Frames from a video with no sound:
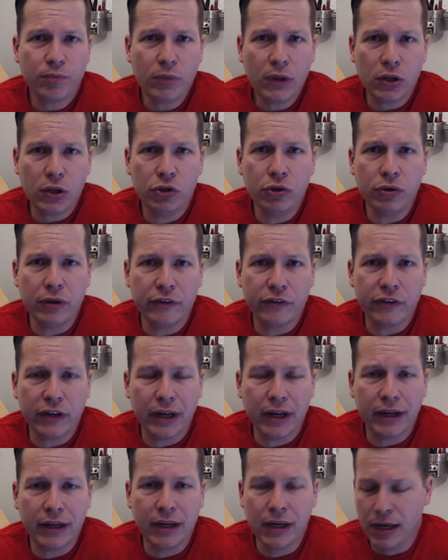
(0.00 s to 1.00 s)
You can
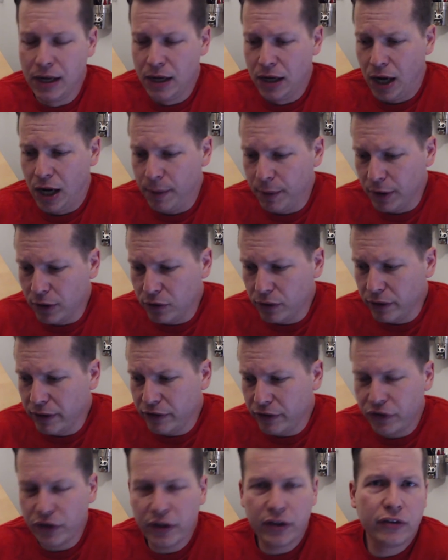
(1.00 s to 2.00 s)
say, I'm going to do
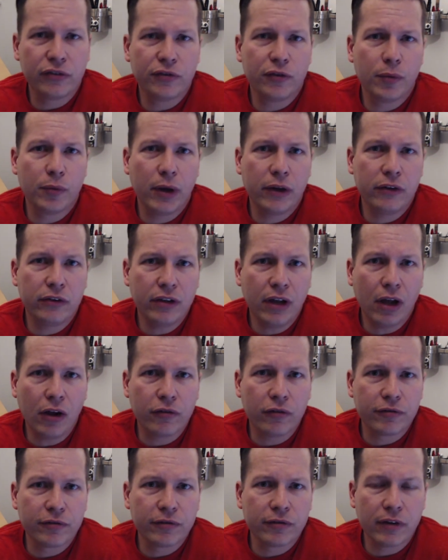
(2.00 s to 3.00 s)
these things for
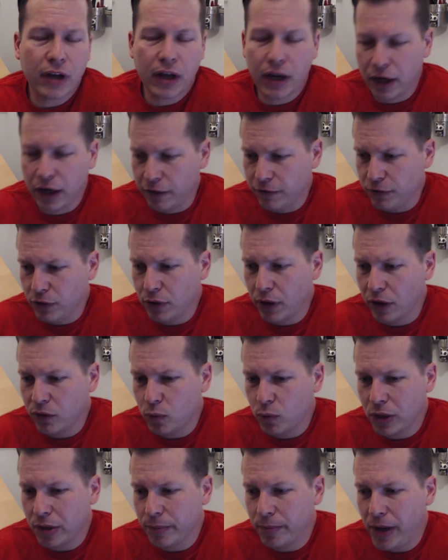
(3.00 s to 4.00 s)
myself. And if you
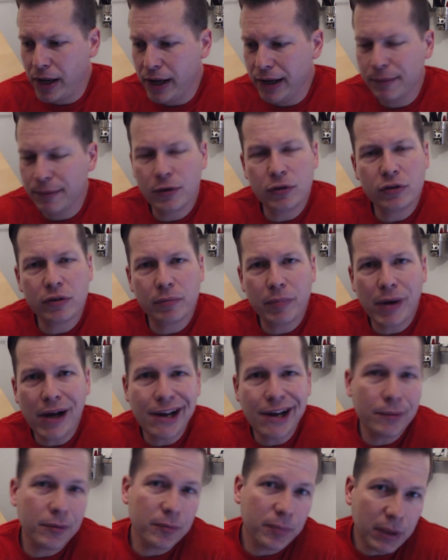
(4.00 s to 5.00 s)
guys want to buy them, you should
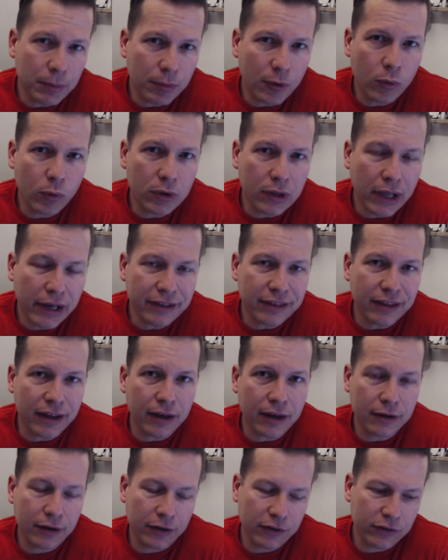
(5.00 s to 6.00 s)
buy them, and people will like
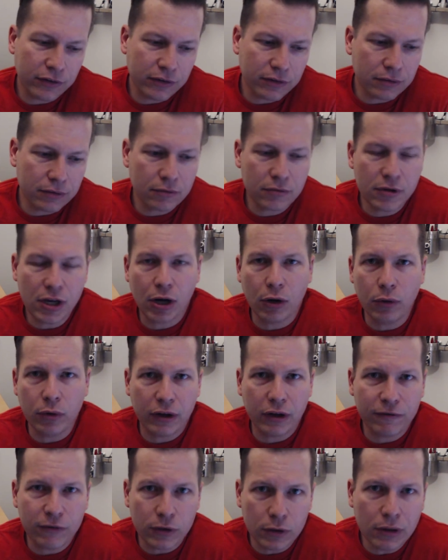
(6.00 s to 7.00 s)
that. Because,
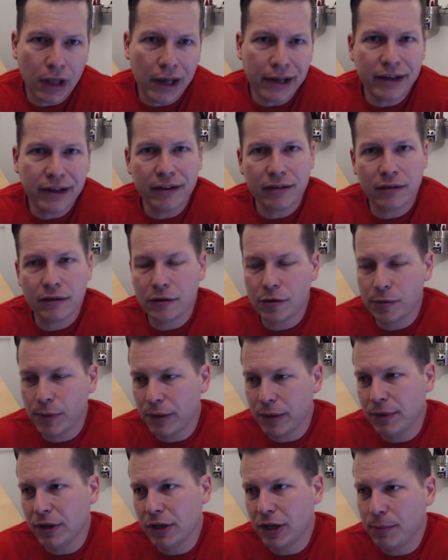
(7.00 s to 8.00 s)
if you like it, then there
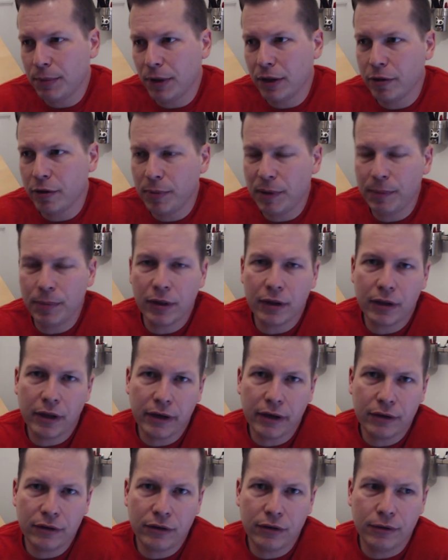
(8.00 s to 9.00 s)
might be a couple other people that
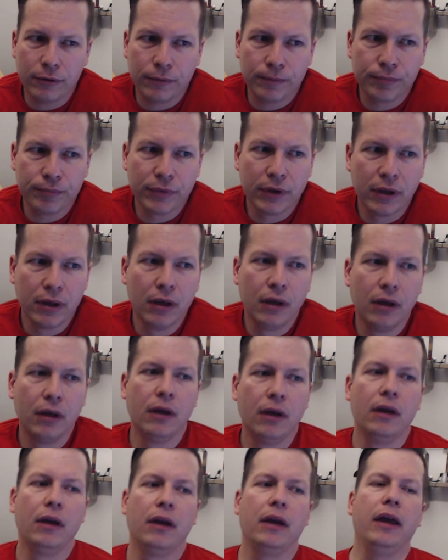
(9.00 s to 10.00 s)
like it too.
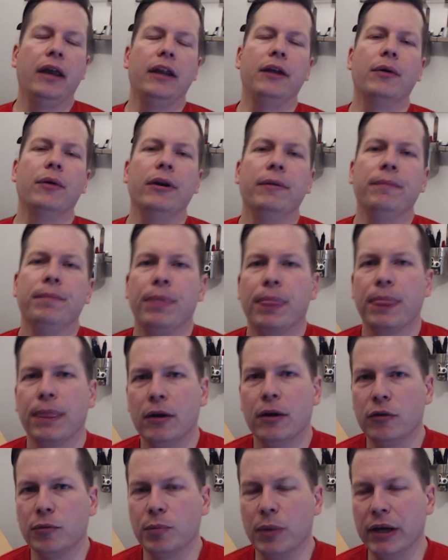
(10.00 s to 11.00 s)
Anyway,
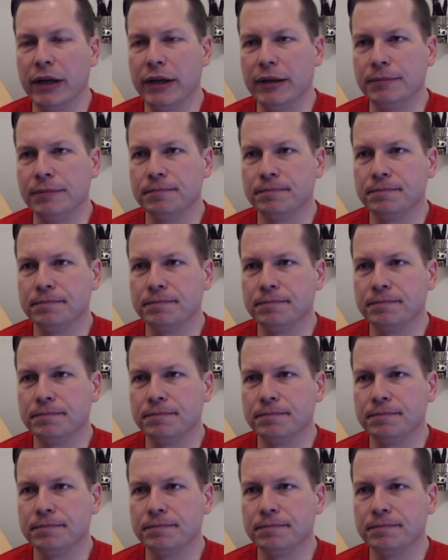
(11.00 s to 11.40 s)
there's my